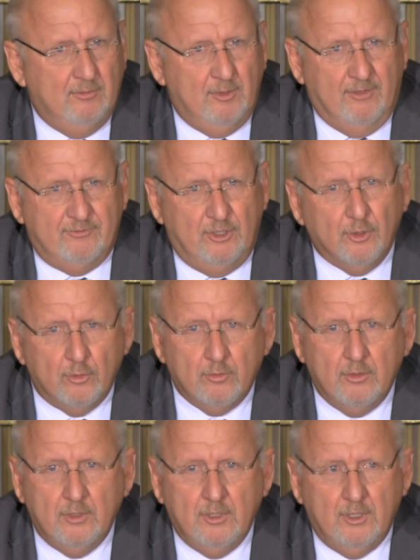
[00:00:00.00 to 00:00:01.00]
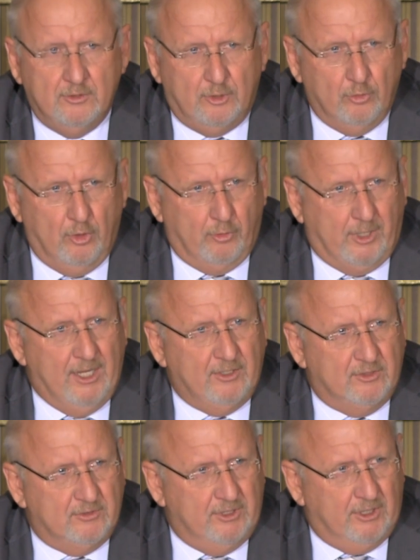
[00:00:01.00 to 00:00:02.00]
We have two
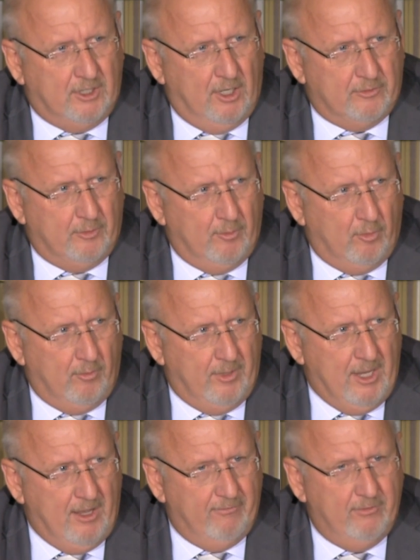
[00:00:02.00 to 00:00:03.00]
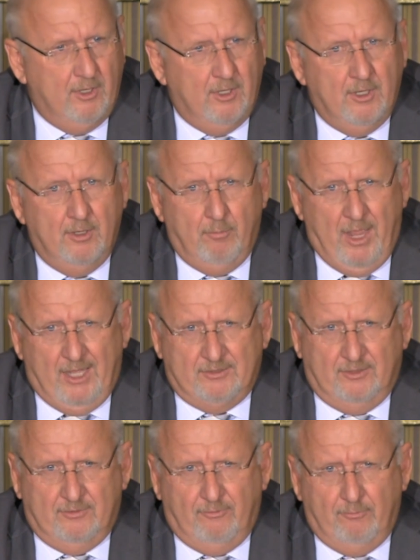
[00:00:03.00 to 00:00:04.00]
locations in the country where we have
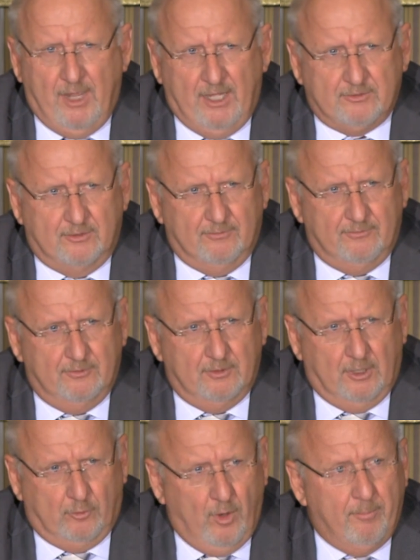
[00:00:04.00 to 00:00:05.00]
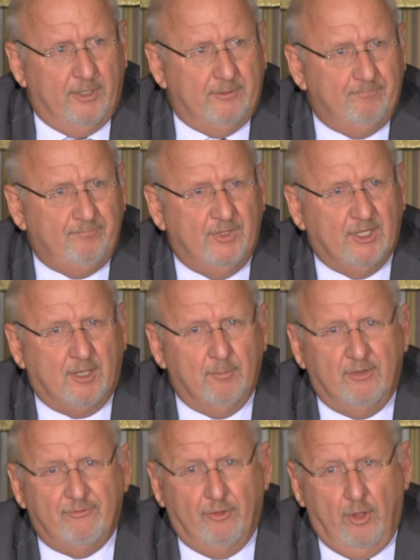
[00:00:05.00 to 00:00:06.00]
massive amounts of equipment that
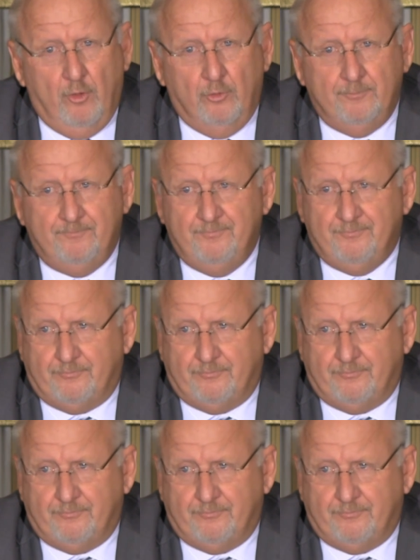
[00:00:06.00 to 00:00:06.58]
can be flown.